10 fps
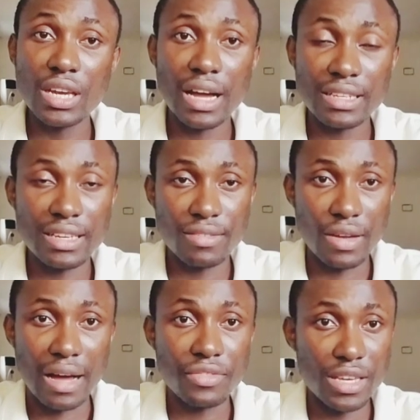had
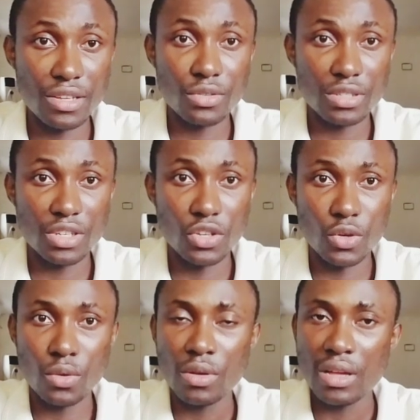have killed you
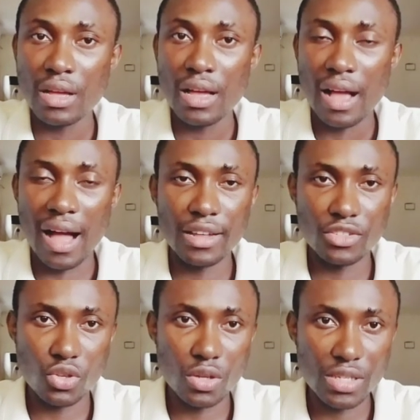know
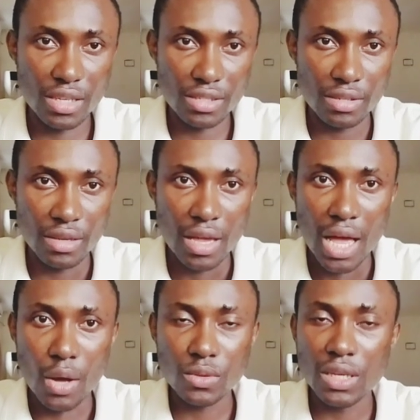her daughters
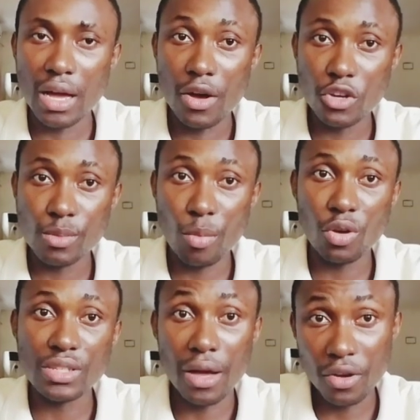i would say her husband
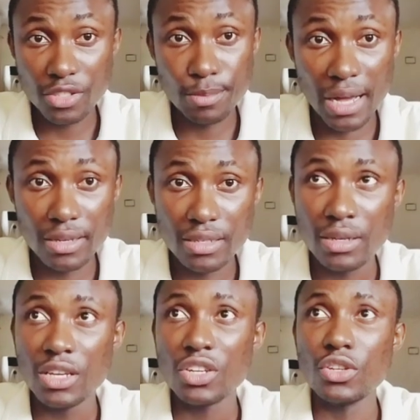because her husband
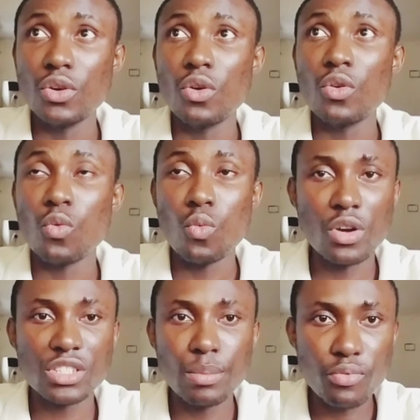you know
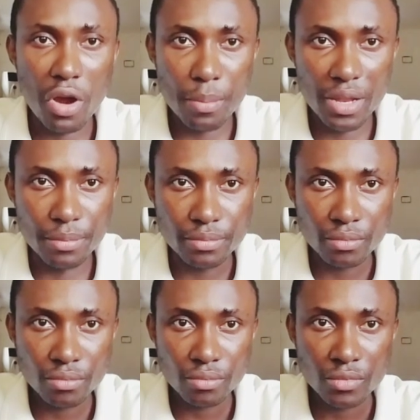was the problem
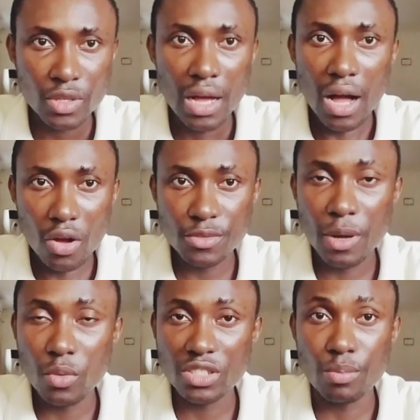her
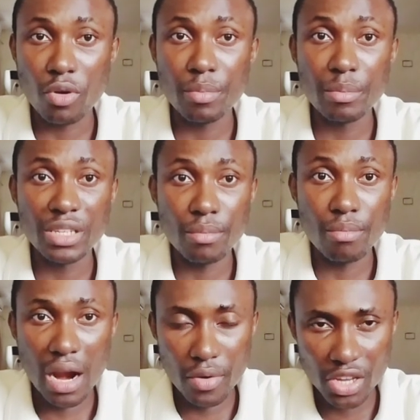husband was the problem in the
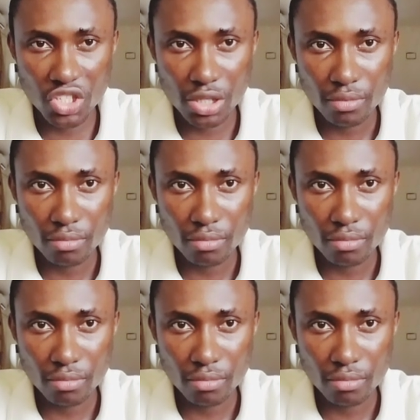marriage